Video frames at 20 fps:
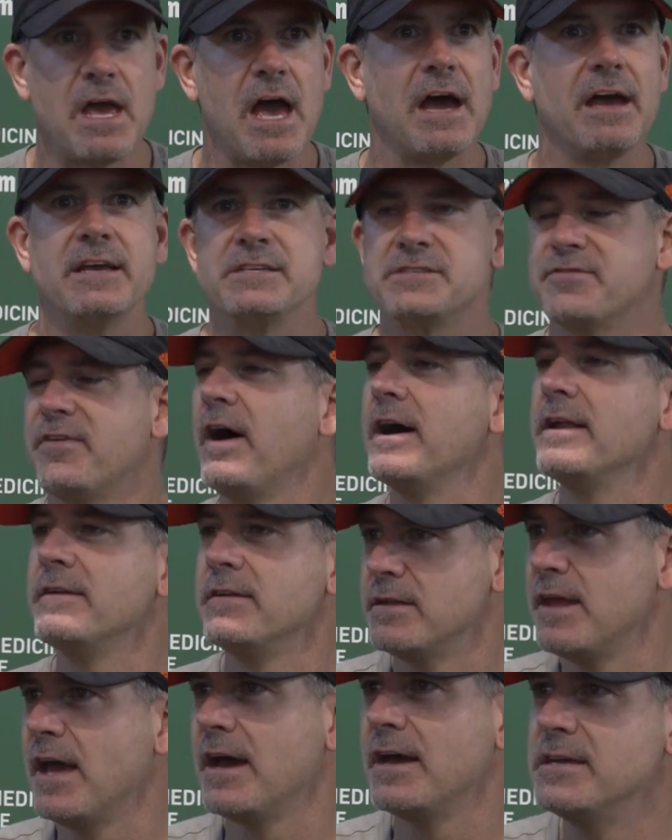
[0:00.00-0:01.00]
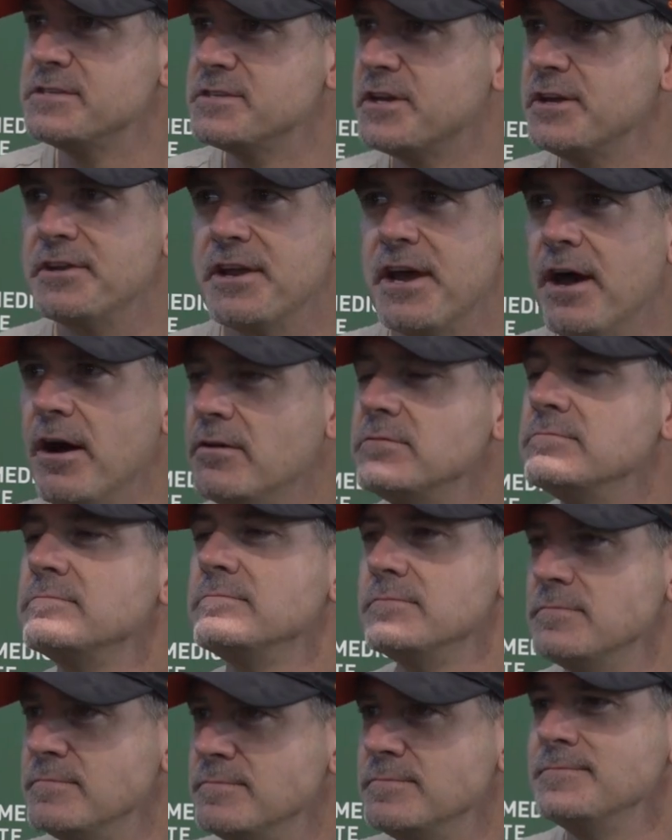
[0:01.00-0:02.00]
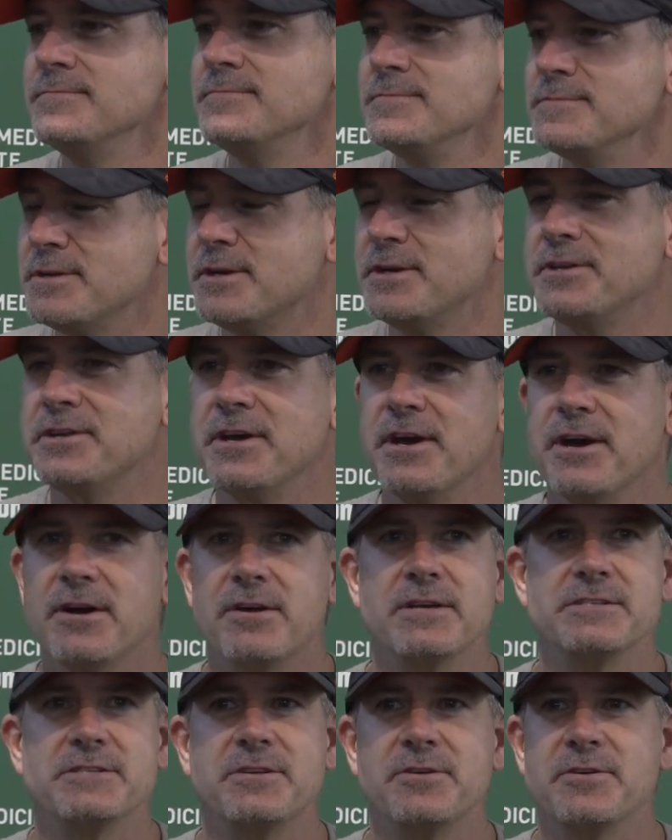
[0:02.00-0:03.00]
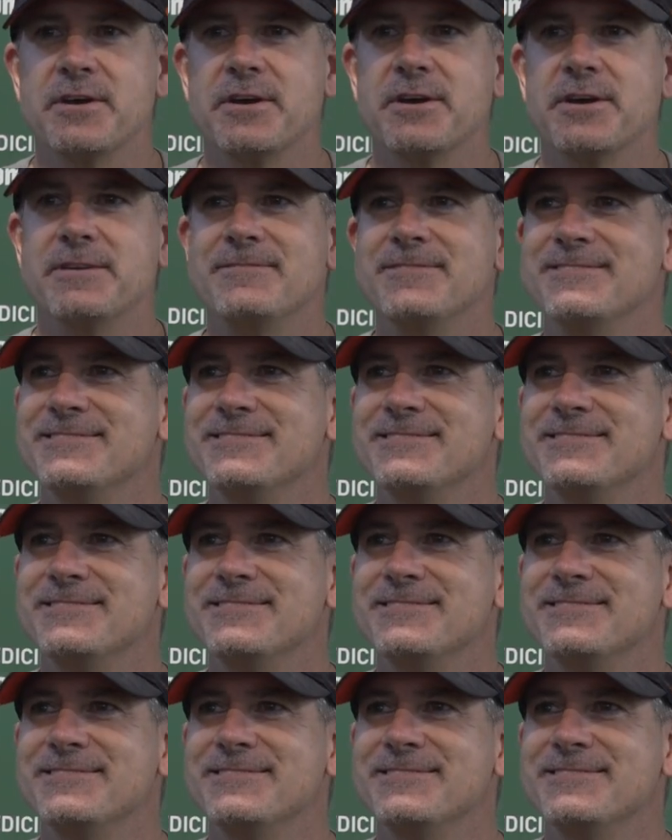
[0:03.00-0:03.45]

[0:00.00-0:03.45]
Yeah, he's fine. Yeah, he's good to go. Good to go. He's doing good.